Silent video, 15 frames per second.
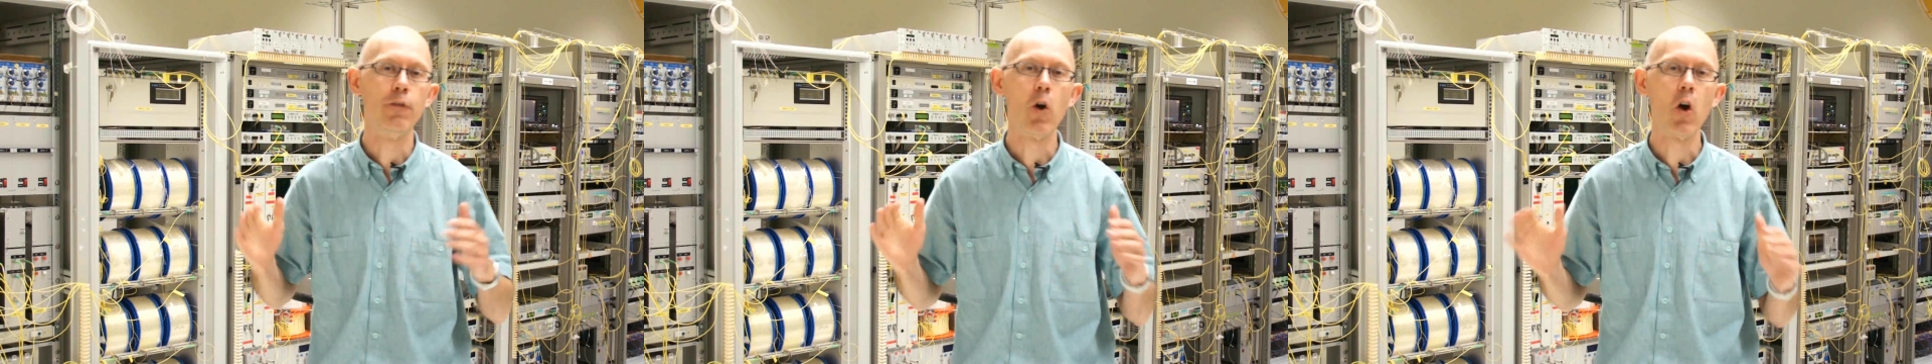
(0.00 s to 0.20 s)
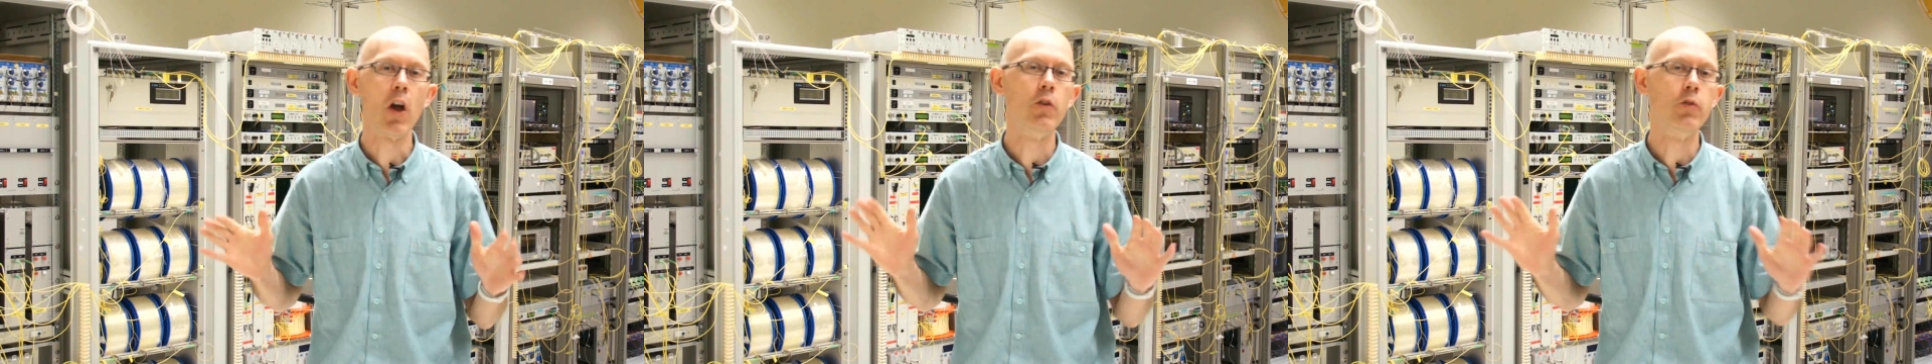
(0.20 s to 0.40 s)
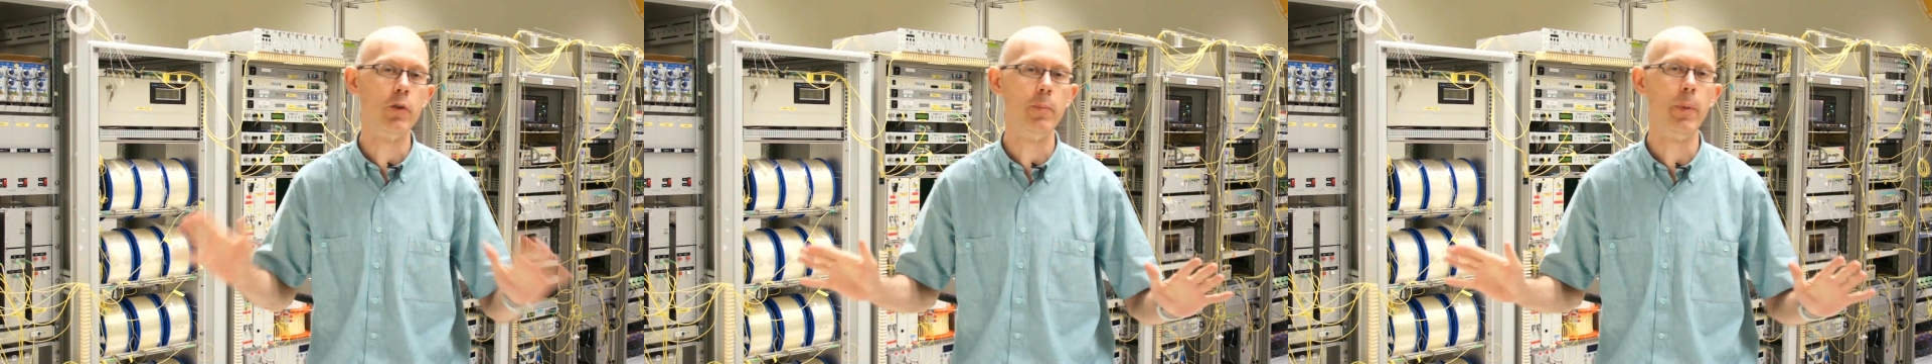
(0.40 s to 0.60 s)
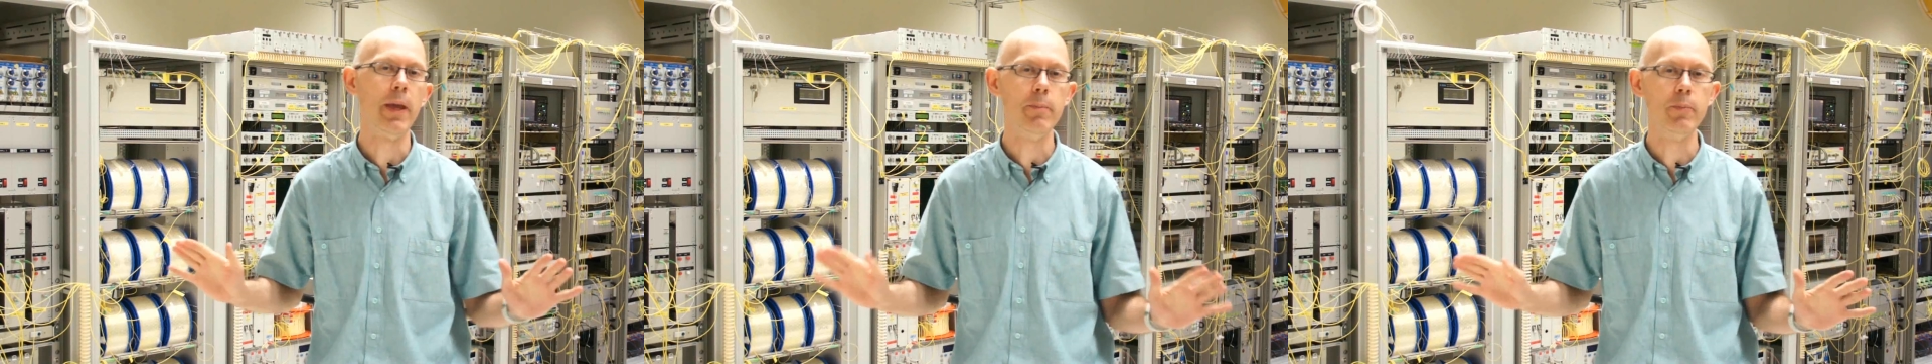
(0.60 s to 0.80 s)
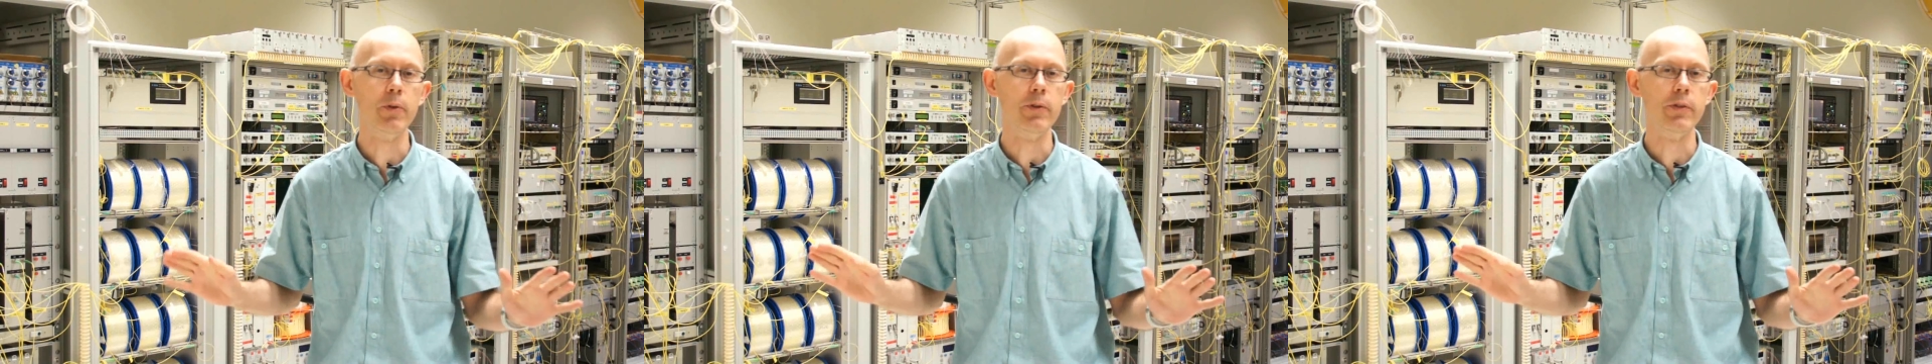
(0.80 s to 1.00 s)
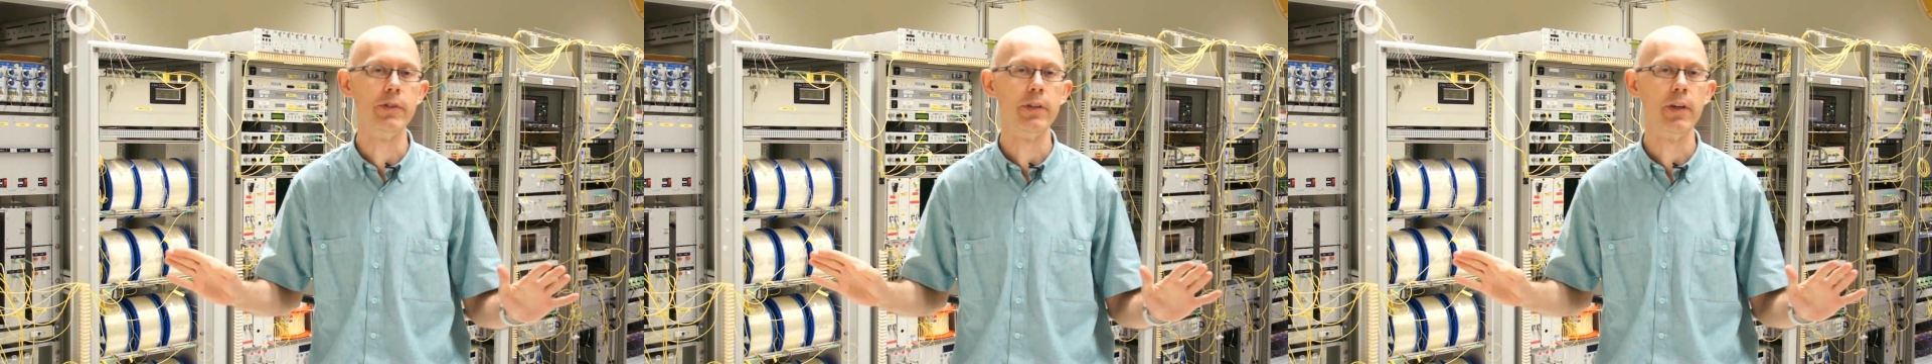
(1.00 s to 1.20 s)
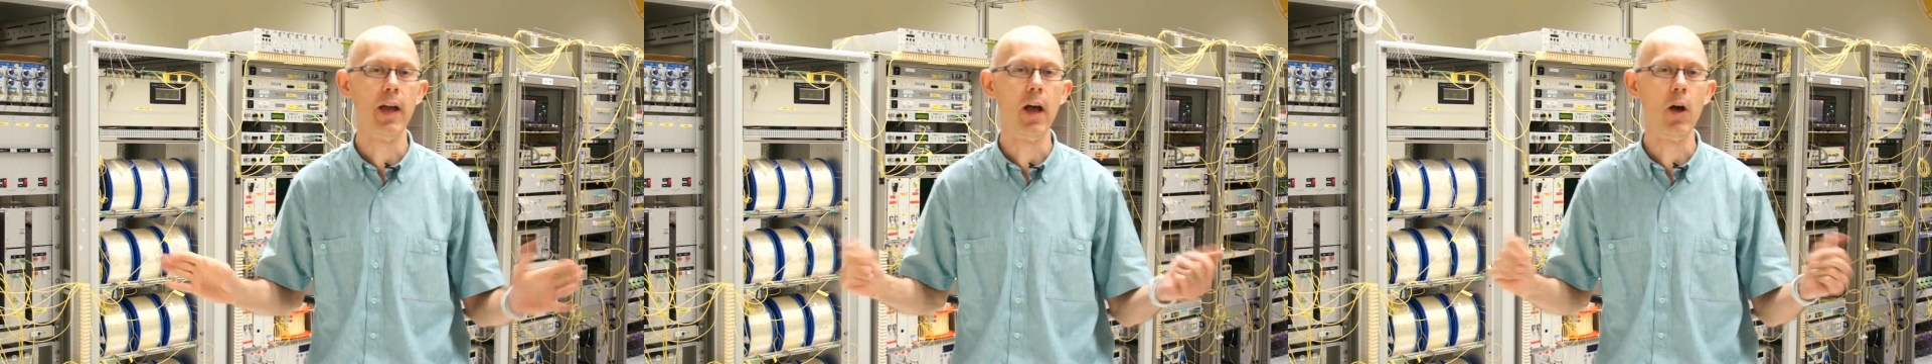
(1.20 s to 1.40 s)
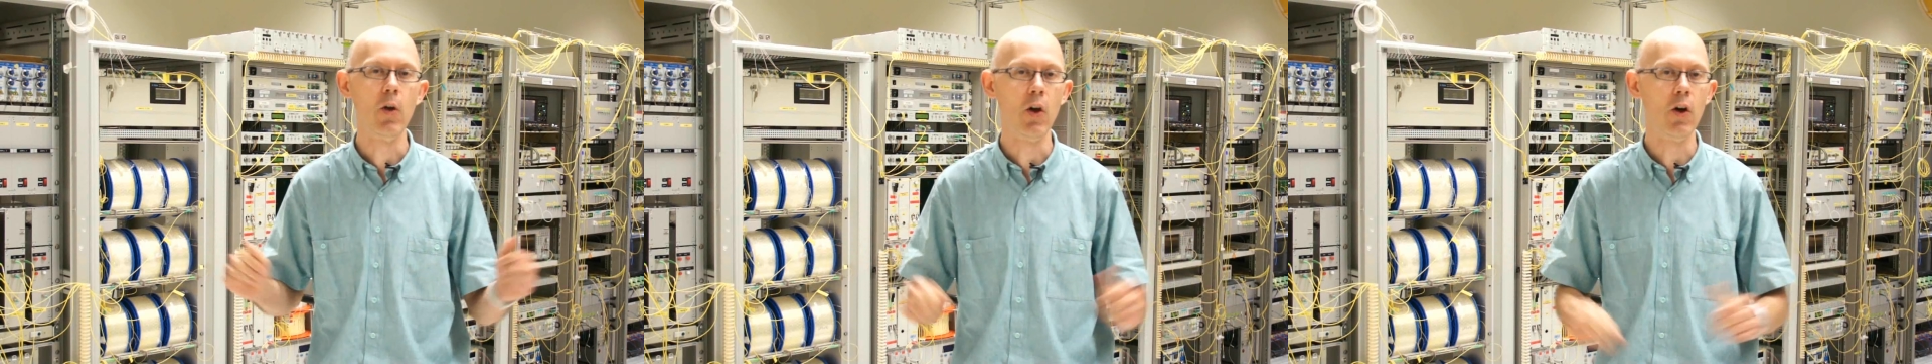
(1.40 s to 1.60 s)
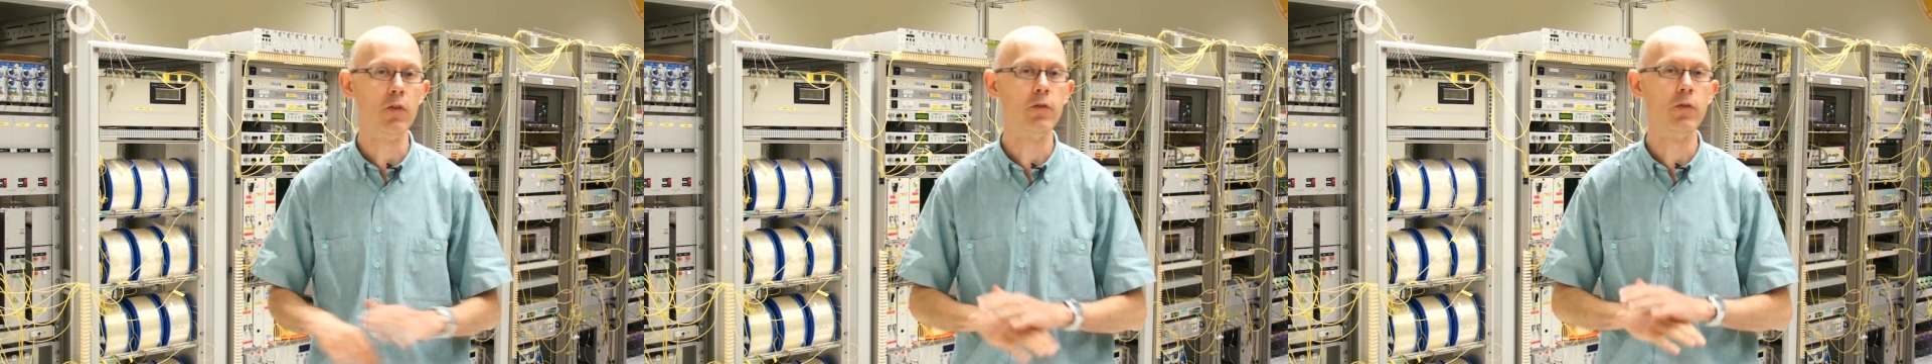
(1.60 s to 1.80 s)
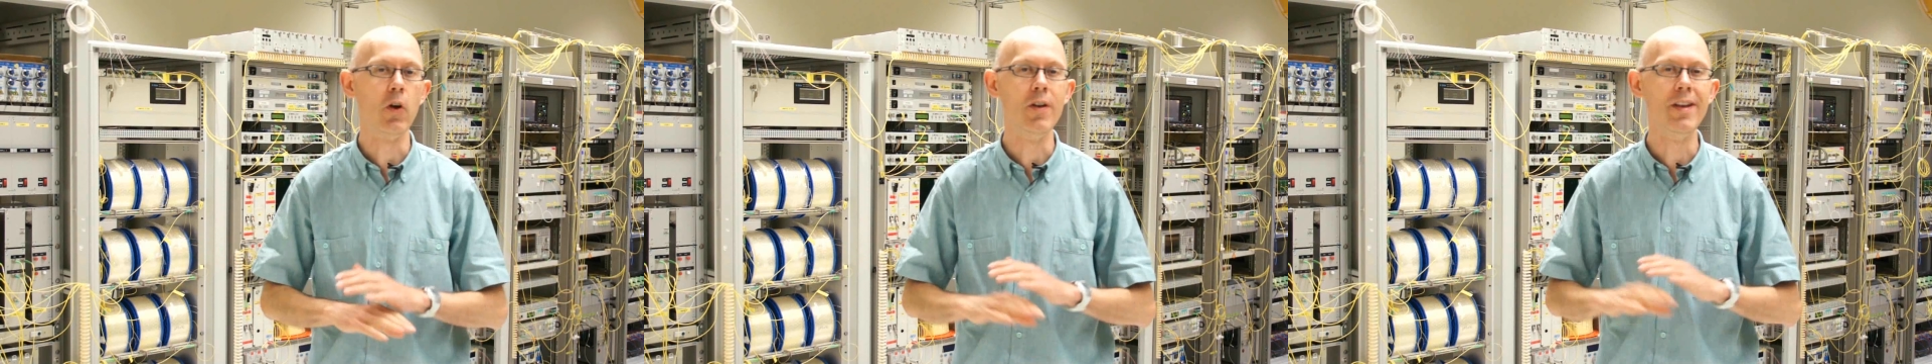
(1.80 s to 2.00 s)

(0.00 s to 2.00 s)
400 papers out of